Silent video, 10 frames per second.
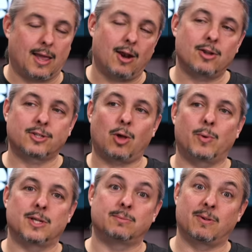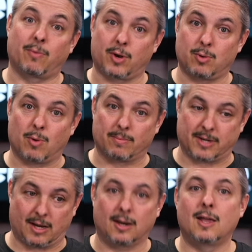And as always, before you
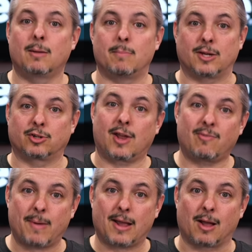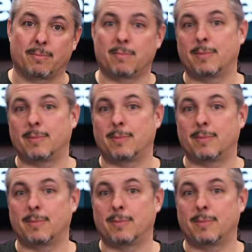update, make sure you have a backup.